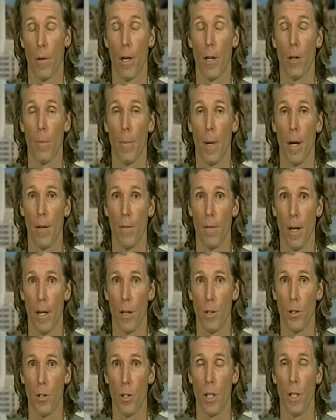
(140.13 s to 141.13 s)
Greater amount of
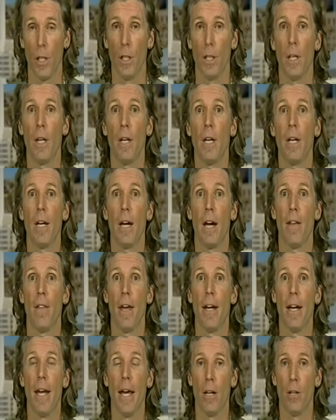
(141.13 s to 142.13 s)
energy,
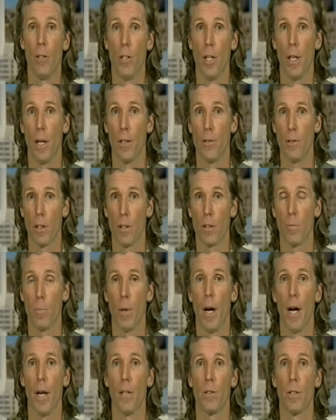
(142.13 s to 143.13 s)
and that energy gets
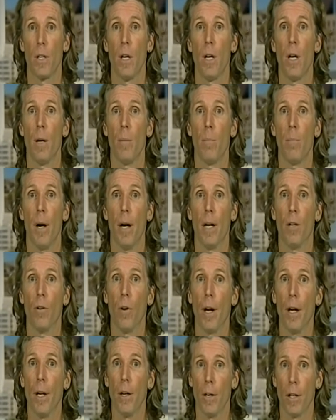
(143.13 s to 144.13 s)
expressed by
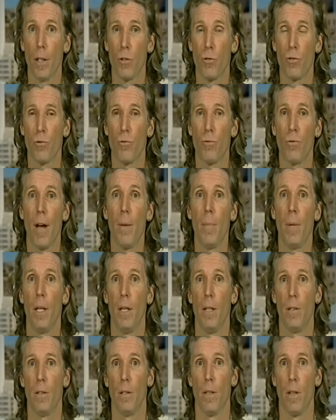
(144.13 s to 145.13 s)
greater
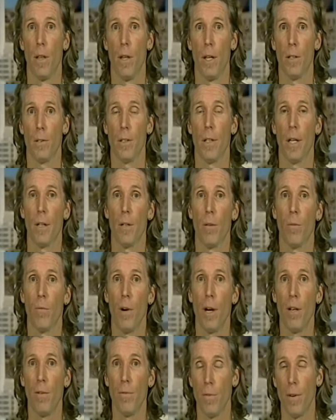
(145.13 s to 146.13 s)
extremities in things like
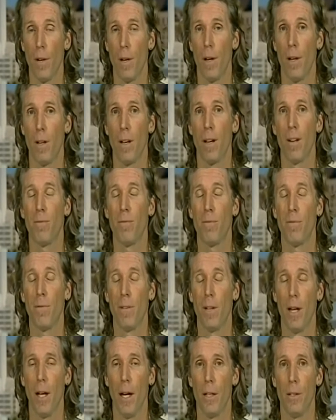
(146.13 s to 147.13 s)
rainfall,
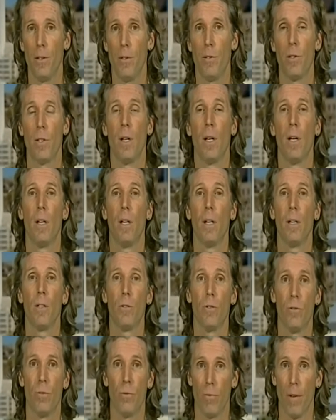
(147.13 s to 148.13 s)
floods,
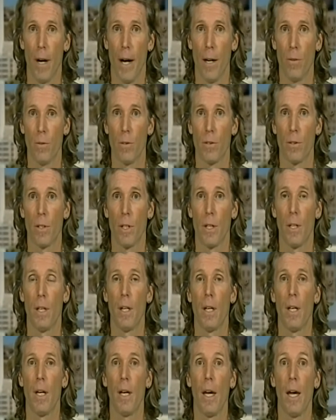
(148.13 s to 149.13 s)
droughts,
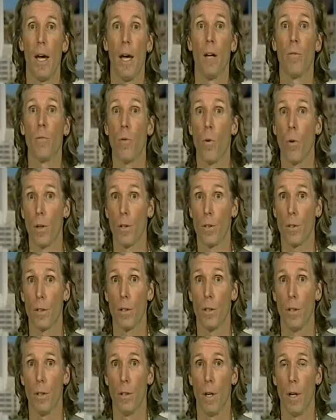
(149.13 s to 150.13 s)
and of
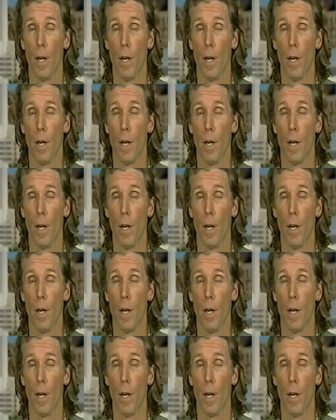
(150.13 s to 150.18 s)
course,